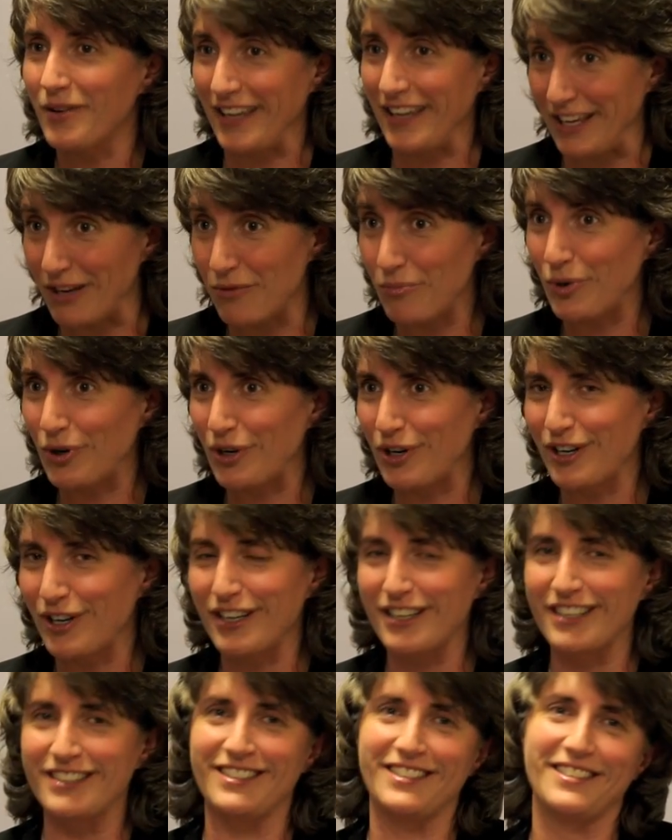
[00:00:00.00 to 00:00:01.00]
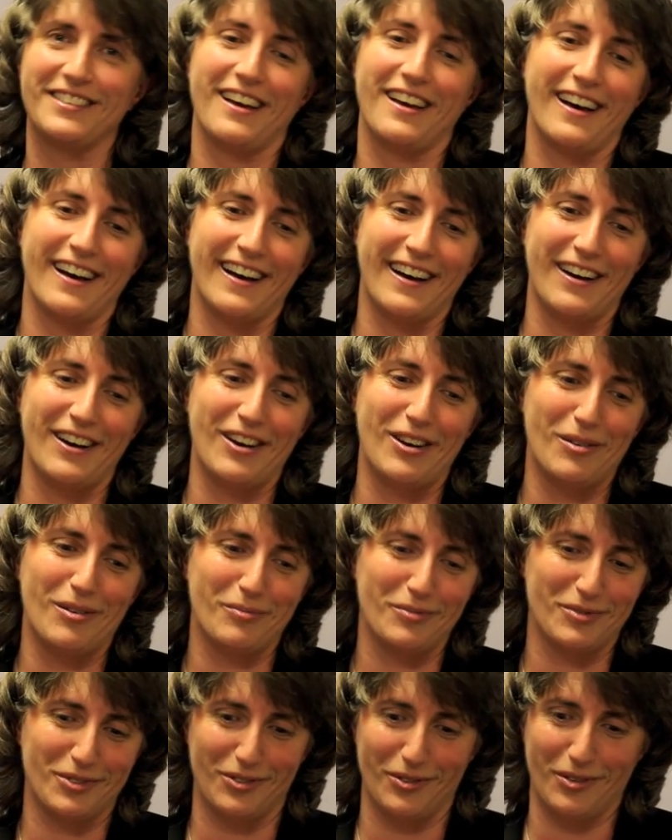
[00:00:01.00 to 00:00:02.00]
e-books
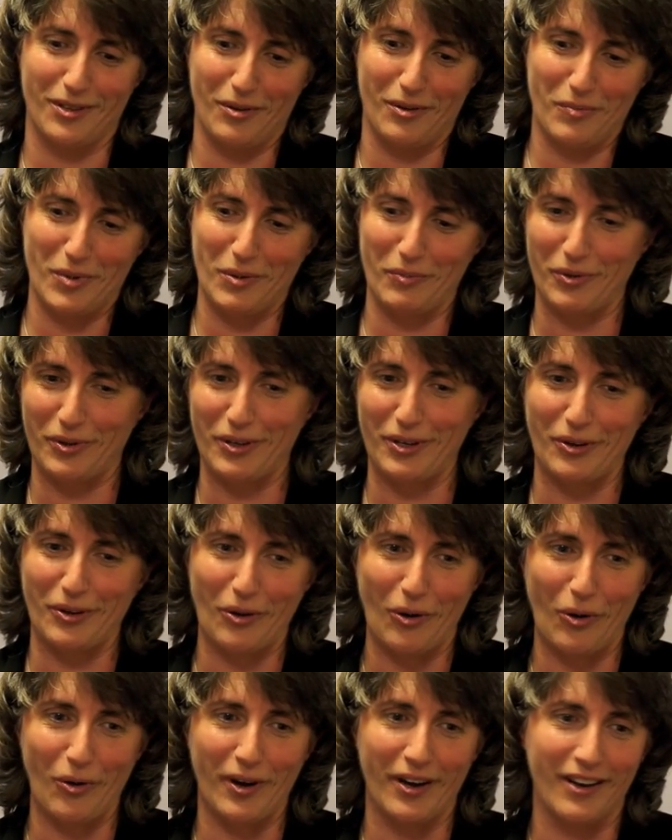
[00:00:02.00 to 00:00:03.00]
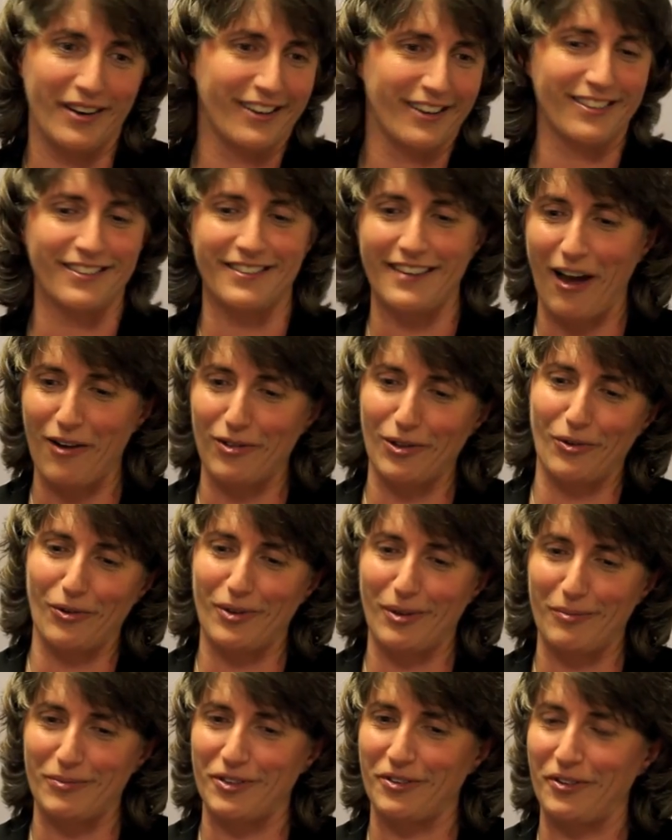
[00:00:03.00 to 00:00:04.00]
so that people can go in and
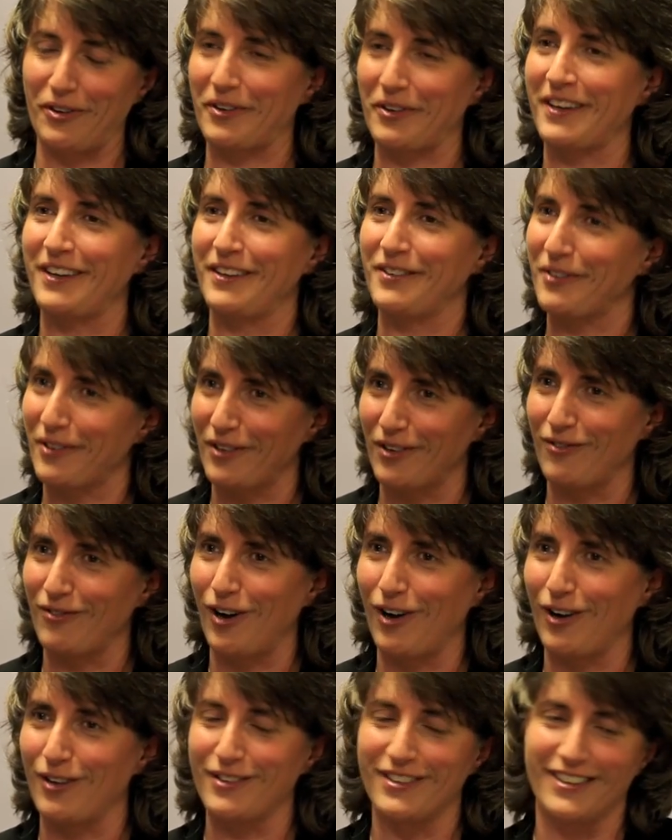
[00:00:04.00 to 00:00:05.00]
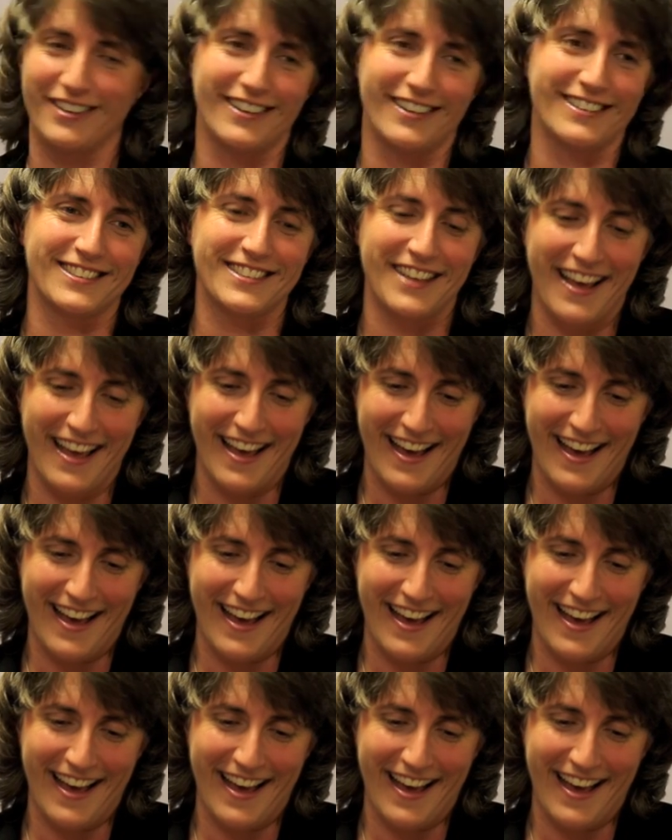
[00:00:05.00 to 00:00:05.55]
download them to their Kindle of all things.